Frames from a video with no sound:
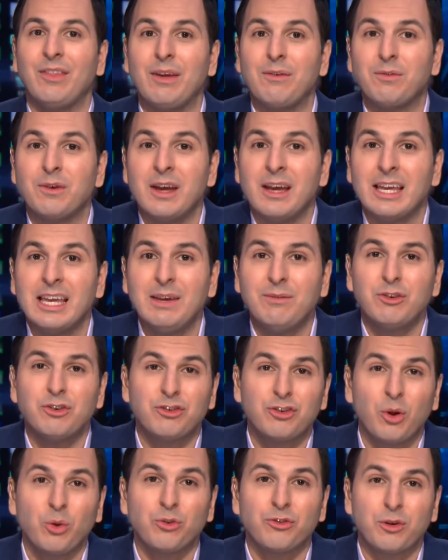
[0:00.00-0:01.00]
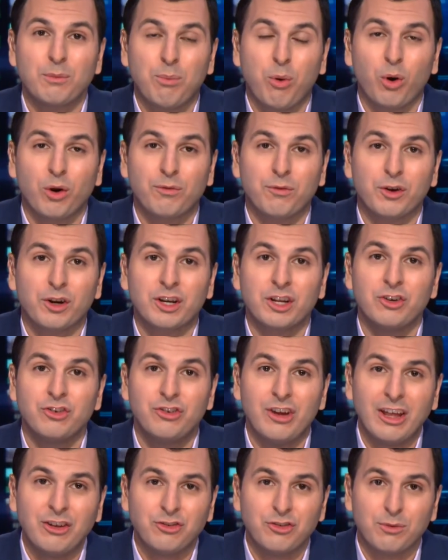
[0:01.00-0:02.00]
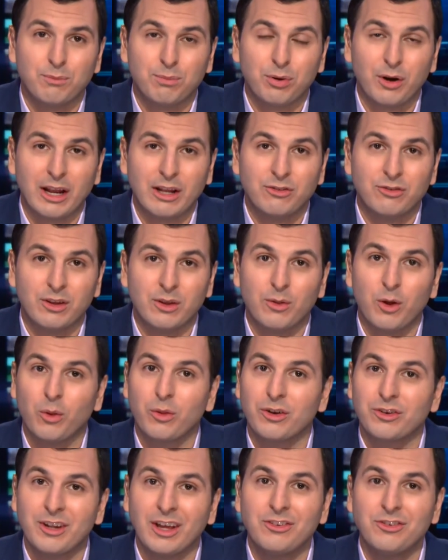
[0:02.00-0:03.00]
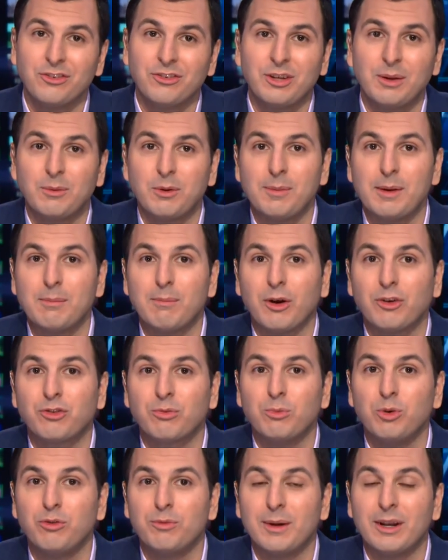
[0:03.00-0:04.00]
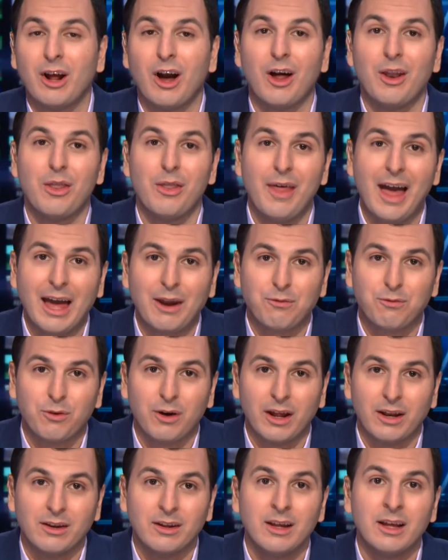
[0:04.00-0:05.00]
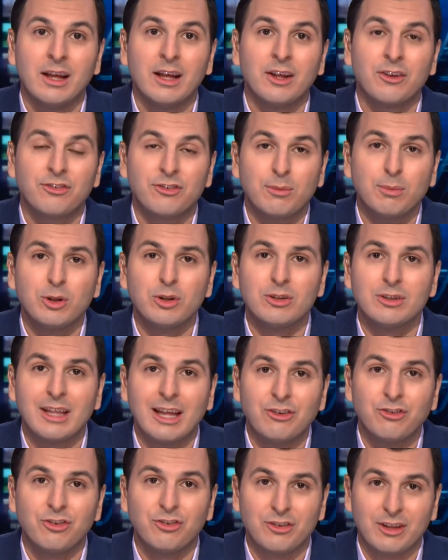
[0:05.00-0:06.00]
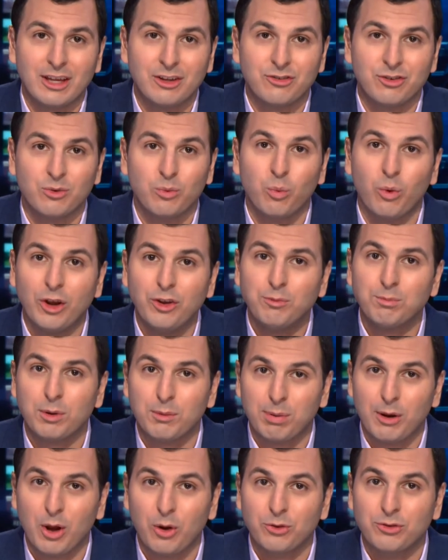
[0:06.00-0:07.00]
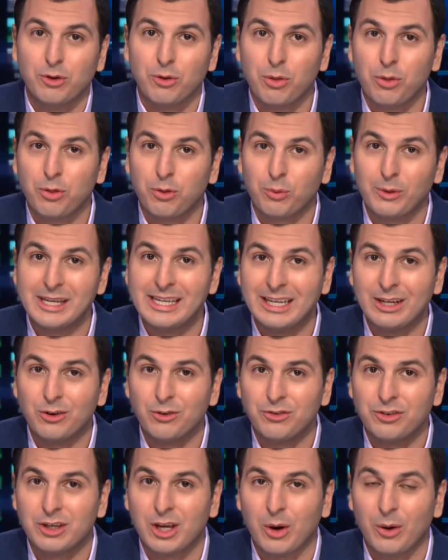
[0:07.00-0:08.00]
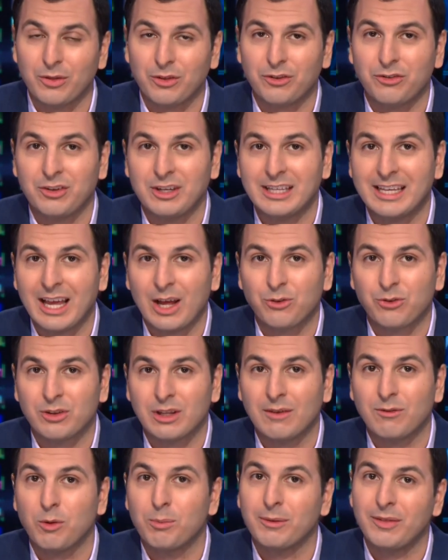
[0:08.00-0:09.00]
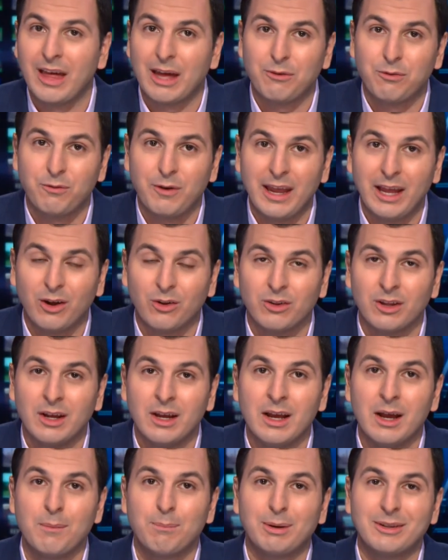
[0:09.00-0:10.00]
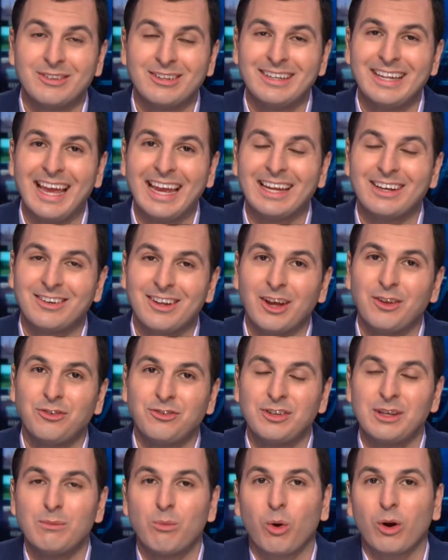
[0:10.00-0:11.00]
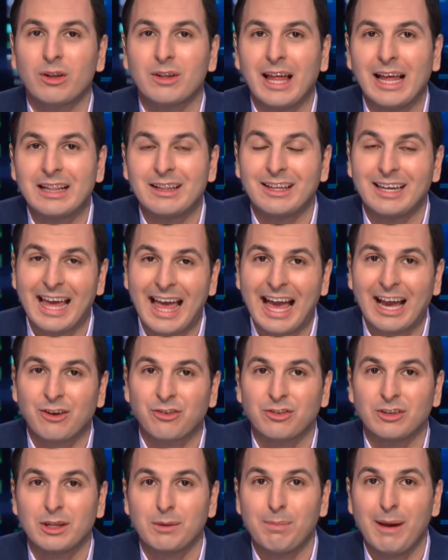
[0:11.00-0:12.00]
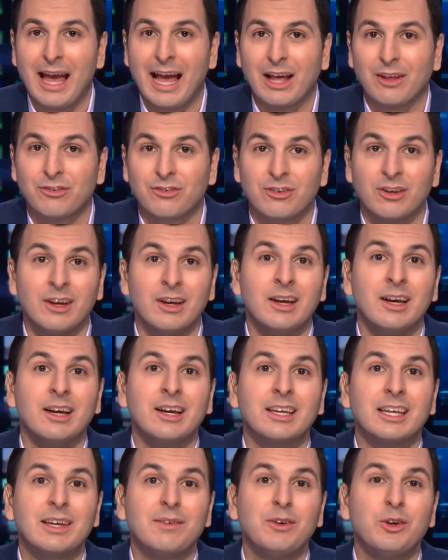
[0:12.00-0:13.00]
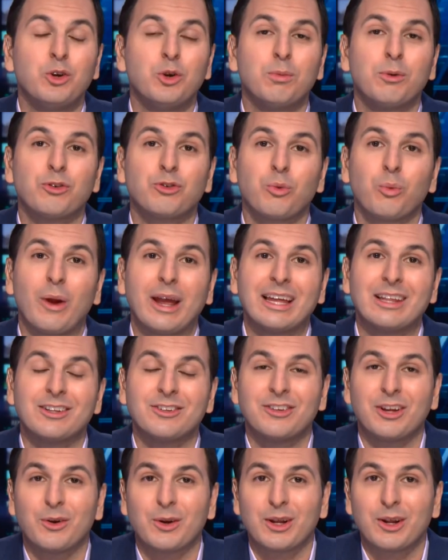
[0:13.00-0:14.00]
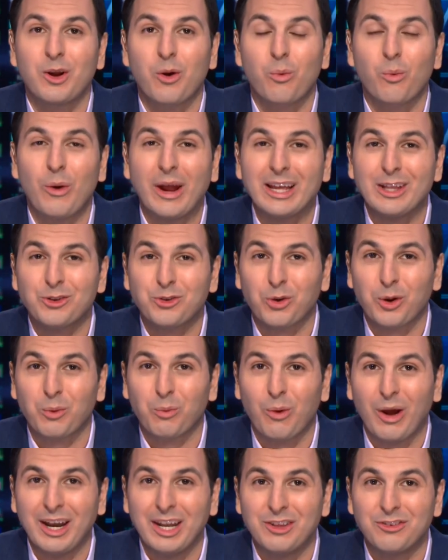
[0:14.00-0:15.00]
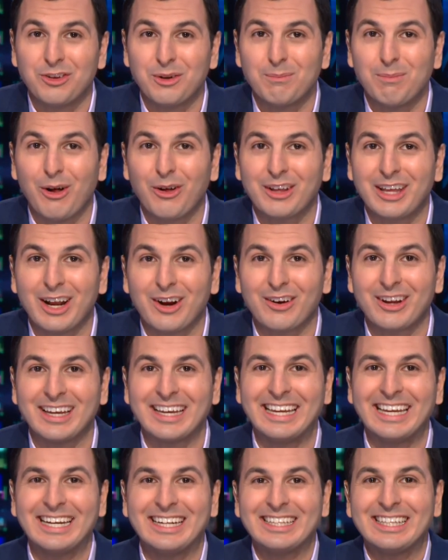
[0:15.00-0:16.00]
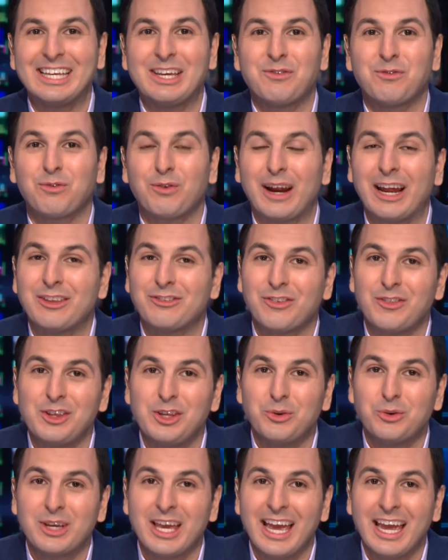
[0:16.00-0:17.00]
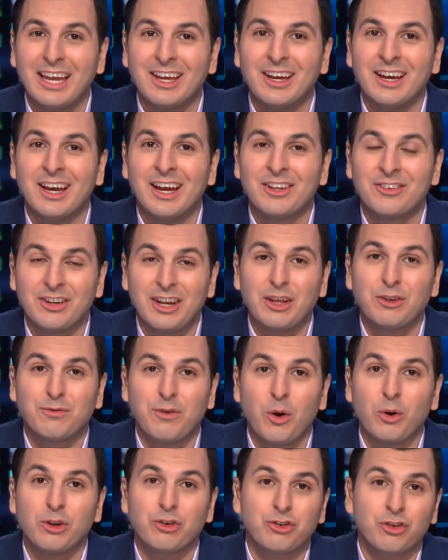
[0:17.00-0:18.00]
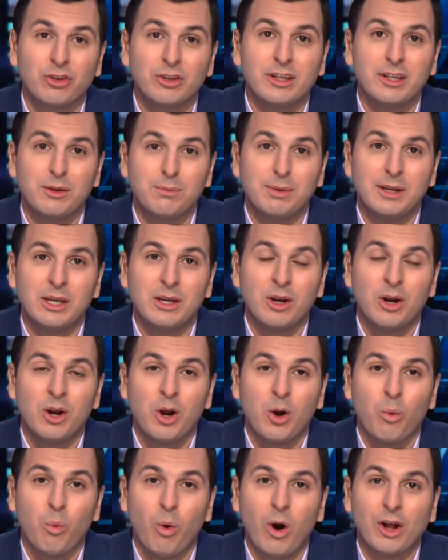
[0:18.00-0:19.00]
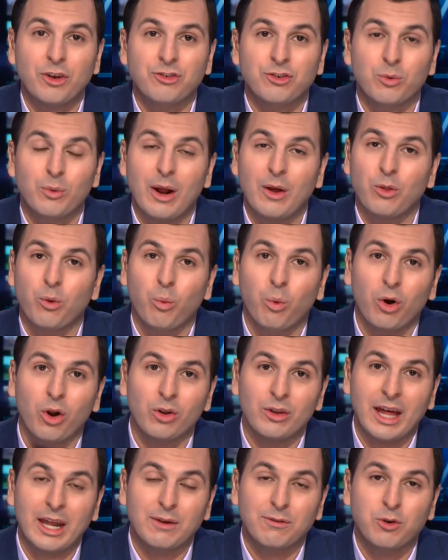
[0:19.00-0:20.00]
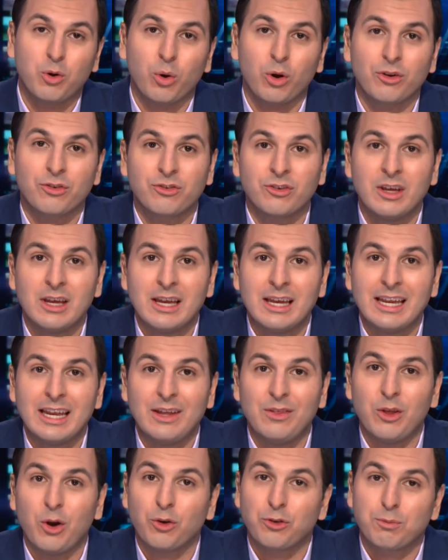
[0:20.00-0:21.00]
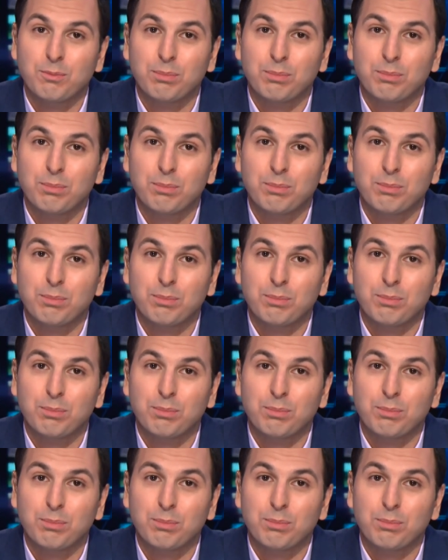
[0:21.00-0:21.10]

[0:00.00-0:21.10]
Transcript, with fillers: they've even shown support for congestion pricing, though there doesn't seem to be much movement on that front. Similar legislation was proposed three years ago at the city council level, but that failed. But today it does seem more likely to actually pass. Given Uber's regulatory, regulatory run ins in Bulgaria, Italy, France, and the UK, today's vote is surely to be watched around the world. And of course, in those